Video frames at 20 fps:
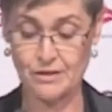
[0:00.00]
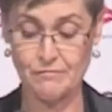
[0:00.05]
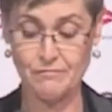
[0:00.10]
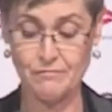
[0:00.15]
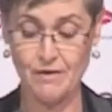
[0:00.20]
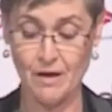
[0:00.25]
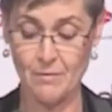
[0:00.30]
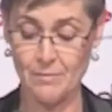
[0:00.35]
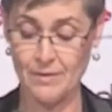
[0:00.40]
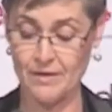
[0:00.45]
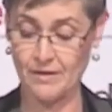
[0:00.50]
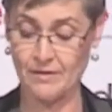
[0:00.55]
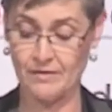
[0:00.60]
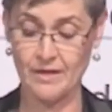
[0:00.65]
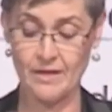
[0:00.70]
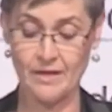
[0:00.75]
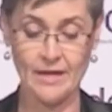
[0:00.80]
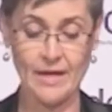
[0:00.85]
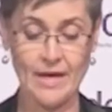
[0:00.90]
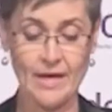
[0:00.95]
far better than
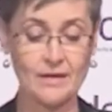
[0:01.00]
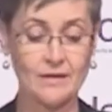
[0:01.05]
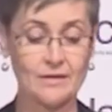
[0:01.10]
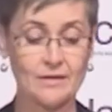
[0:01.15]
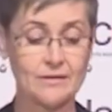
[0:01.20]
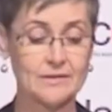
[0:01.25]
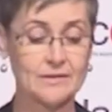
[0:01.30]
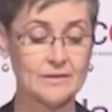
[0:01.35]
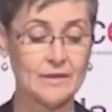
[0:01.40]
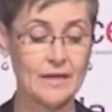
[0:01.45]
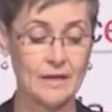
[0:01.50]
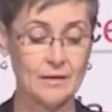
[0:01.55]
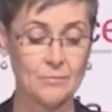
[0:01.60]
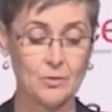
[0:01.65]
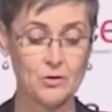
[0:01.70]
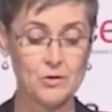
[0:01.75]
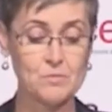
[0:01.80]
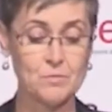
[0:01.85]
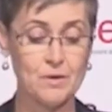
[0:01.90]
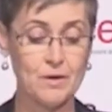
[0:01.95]
it handles
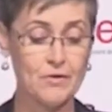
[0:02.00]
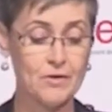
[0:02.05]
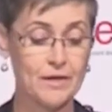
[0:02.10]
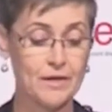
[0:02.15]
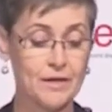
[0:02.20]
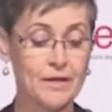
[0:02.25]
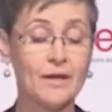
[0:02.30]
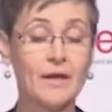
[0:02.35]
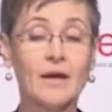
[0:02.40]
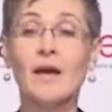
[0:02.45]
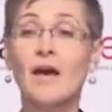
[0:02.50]
prosperity.